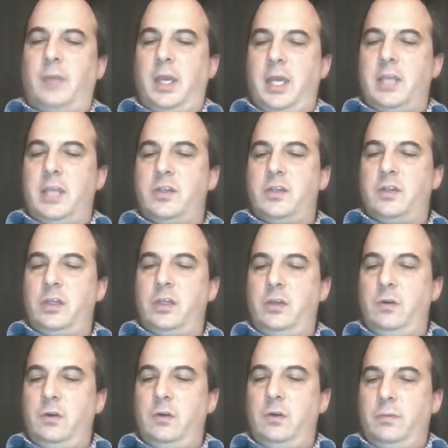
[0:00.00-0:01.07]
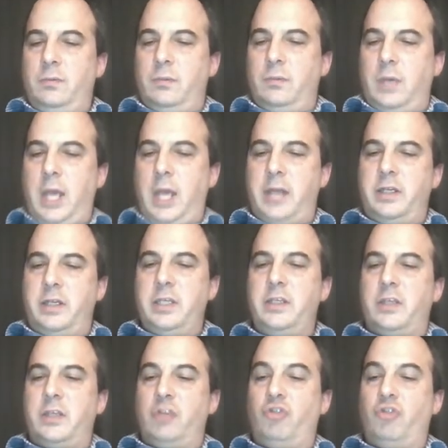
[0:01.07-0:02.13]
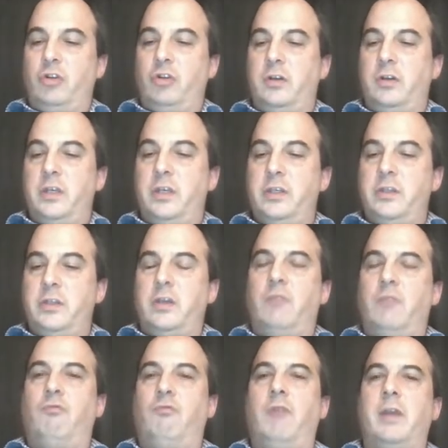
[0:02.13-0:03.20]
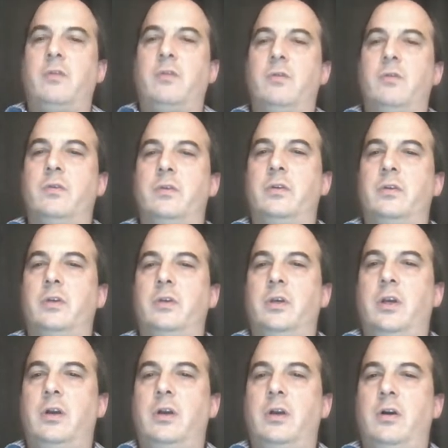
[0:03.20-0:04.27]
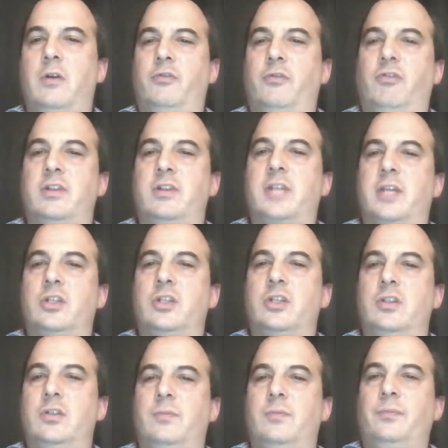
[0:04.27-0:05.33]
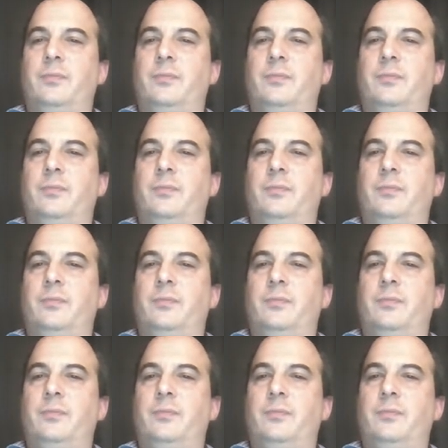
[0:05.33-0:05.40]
a secure and decentralized record of transactions.